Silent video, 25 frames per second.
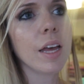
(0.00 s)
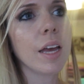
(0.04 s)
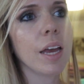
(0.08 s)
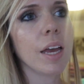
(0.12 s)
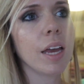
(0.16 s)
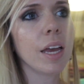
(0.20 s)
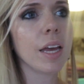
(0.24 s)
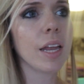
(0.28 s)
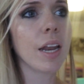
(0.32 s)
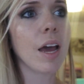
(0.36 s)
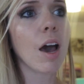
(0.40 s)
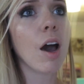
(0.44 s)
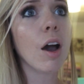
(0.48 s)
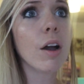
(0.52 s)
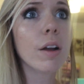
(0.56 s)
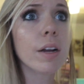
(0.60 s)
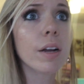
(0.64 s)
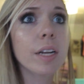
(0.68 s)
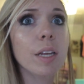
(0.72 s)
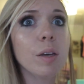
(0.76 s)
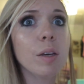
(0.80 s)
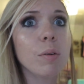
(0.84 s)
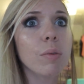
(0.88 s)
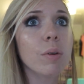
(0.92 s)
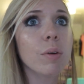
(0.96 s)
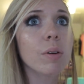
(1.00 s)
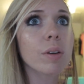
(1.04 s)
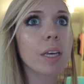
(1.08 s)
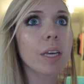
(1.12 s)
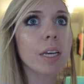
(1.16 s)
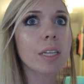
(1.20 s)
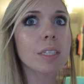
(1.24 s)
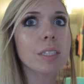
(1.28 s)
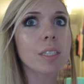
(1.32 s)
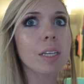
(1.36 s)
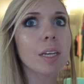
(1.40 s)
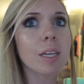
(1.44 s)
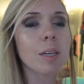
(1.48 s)
And I already want
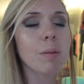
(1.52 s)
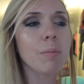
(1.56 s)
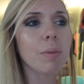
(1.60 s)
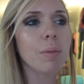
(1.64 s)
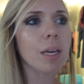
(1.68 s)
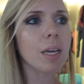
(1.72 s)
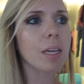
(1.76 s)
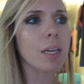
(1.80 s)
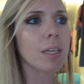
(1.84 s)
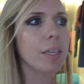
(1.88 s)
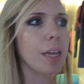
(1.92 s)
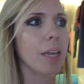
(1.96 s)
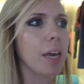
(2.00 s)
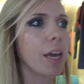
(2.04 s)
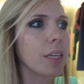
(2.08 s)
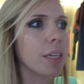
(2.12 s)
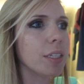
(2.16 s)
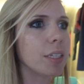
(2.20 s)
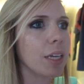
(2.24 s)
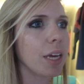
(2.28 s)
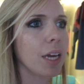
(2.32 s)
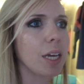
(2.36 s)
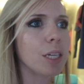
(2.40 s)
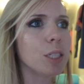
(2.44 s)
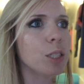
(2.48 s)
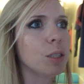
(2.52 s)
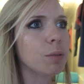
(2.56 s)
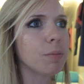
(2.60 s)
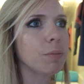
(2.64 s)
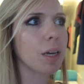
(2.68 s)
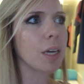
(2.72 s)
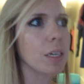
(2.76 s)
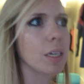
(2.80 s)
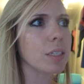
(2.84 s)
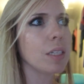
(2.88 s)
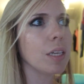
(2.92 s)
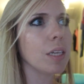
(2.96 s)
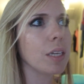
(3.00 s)
Kinsley to be in dance and
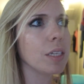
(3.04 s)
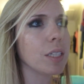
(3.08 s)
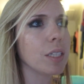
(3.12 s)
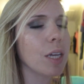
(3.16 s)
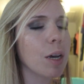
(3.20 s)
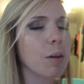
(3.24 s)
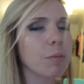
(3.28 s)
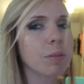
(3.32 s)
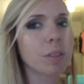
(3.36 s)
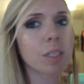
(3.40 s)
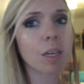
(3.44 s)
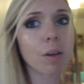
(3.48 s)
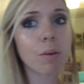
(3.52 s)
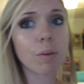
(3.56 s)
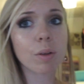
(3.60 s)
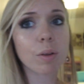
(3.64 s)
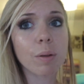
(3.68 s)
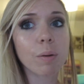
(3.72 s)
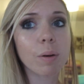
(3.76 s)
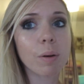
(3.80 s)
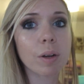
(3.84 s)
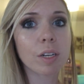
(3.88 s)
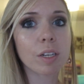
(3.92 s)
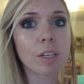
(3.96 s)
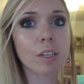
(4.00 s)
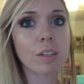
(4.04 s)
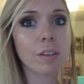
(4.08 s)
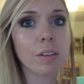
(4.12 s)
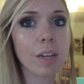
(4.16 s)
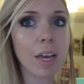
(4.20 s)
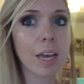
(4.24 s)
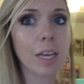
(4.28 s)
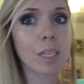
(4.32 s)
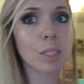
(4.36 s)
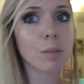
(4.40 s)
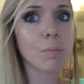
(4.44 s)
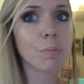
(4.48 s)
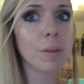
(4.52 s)
gymnastics now because I really want her to do
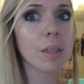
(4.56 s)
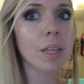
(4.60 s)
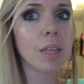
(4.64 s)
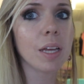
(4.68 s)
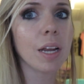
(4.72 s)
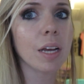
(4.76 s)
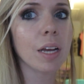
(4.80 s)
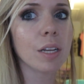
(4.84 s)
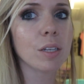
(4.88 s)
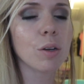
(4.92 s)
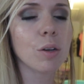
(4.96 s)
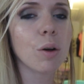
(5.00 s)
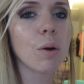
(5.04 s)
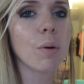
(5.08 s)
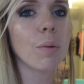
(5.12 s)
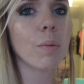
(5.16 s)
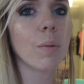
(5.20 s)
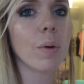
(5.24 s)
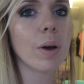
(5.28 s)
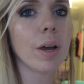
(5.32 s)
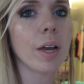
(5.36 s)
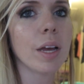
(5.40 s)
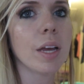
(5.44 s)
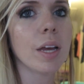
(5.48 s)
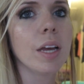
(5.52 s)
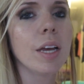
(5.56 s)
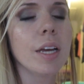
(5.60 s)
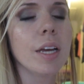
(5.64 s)
dance, but then I don't want